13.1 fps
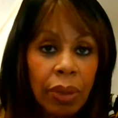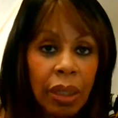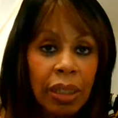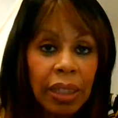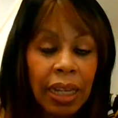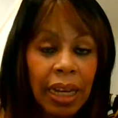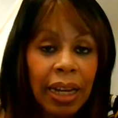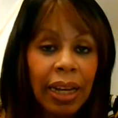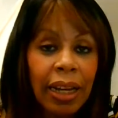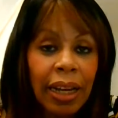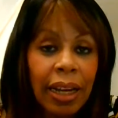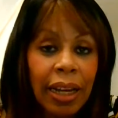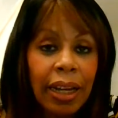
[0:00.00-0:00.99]

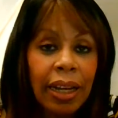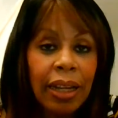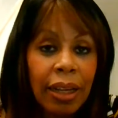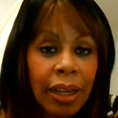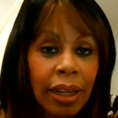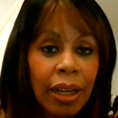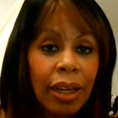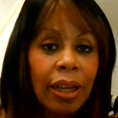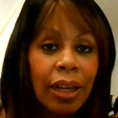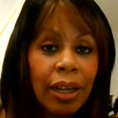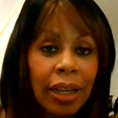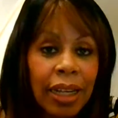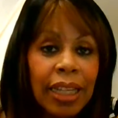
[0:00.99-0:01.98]
Yeah
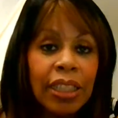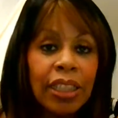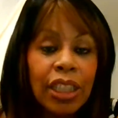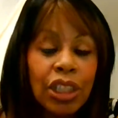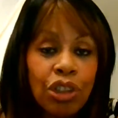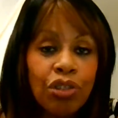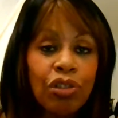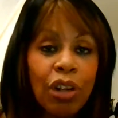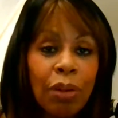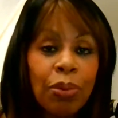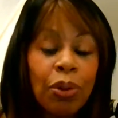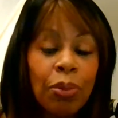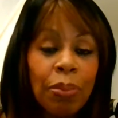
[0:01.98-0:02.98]
he's in
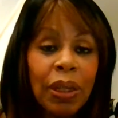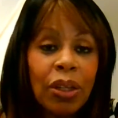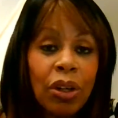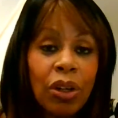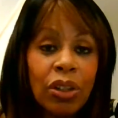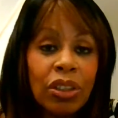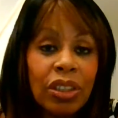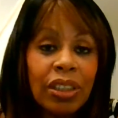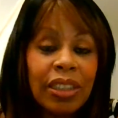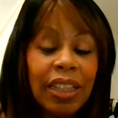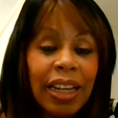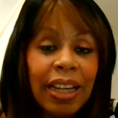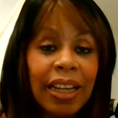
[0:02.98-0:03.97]
trouble because,
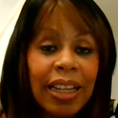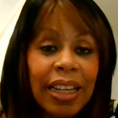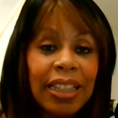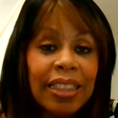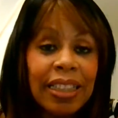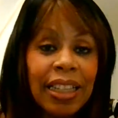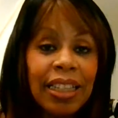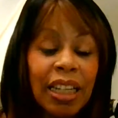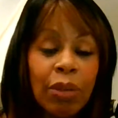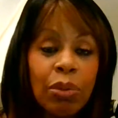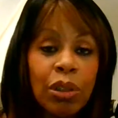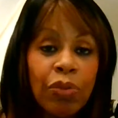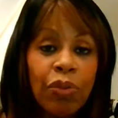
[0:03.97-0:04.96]
yeah, he did. He
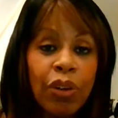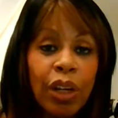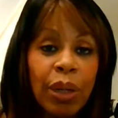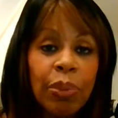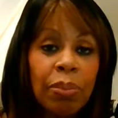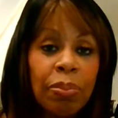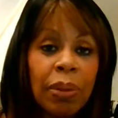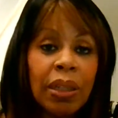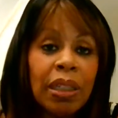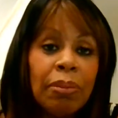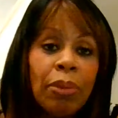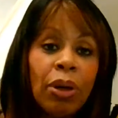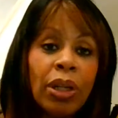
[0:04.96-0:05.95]
was flirting with
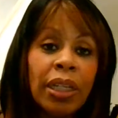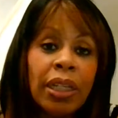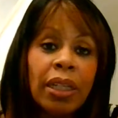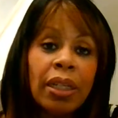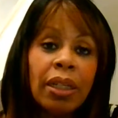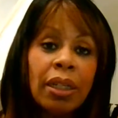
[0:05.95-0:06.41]
Bloody Molly.